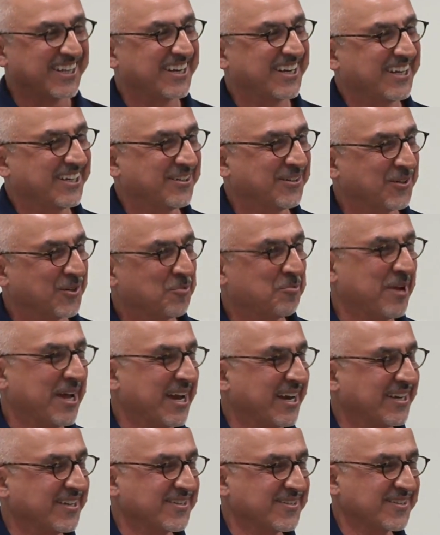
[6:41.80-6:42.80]
that I knew your
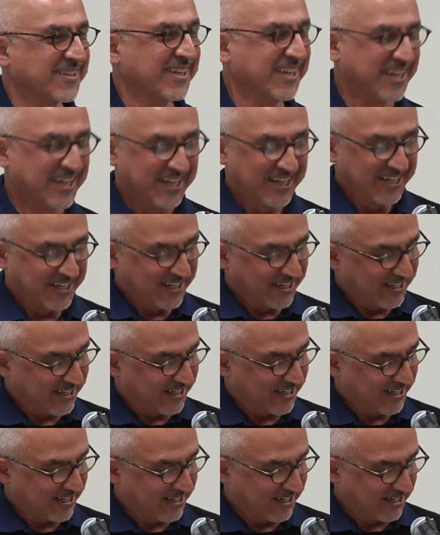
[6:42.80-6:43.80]
parents.
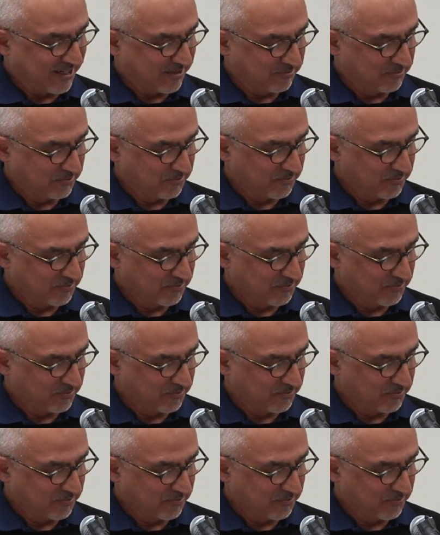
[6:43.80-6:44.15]
Uh,